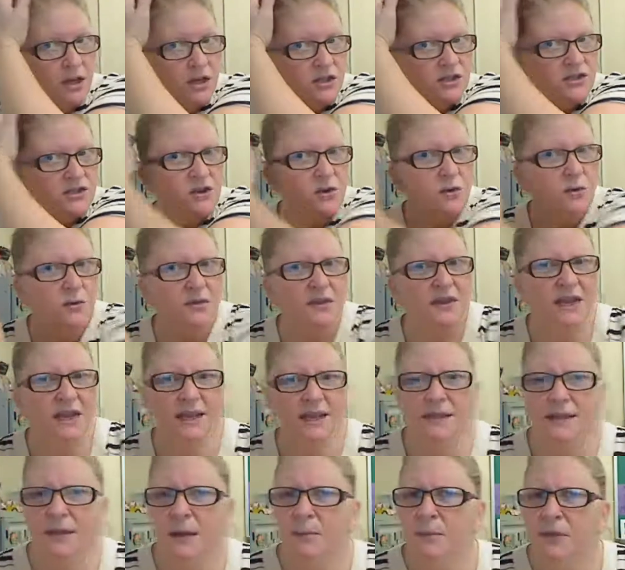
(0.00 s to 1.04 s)
So think
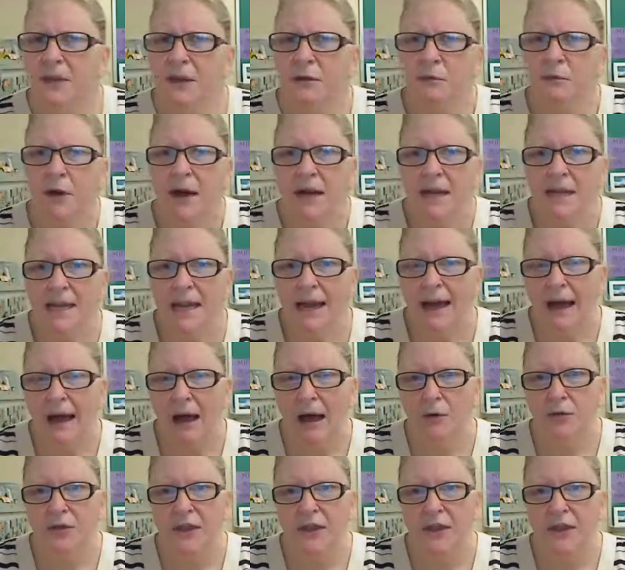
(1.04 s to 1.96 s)
of something right now